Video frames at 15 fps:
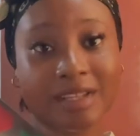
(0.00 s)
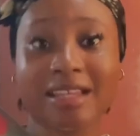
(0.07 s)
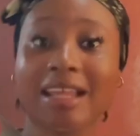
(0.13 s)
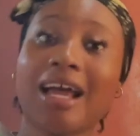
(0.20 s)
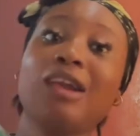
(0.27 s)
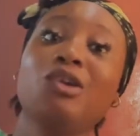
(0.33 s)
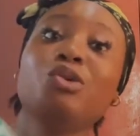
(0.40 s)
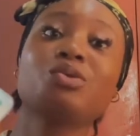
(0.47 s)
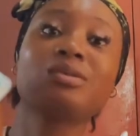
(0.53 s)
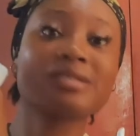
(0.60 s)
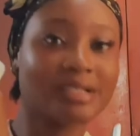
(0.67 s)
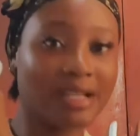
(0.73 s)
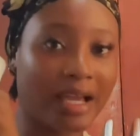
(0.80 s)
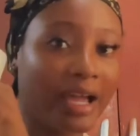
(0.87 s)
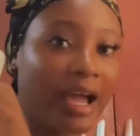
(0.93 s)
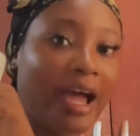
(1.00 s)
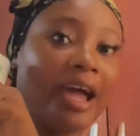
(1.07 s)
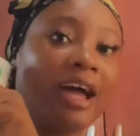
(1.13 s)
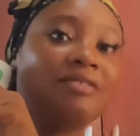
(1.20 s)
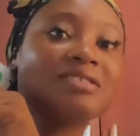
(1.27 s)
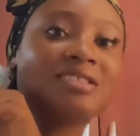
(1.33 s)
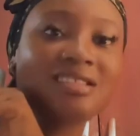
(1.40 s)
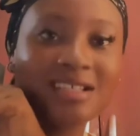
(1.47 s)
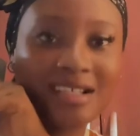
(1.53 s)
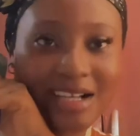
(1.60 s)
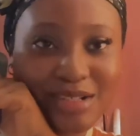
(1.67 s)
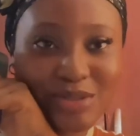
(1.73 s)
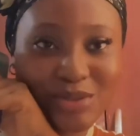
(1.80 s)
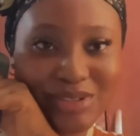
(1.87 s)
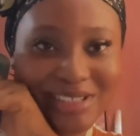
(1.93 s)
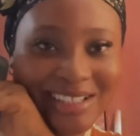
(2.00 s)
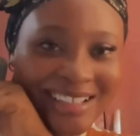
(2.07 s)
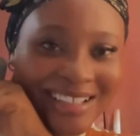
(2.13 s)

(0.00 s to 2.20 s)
that looks like I have stickers on.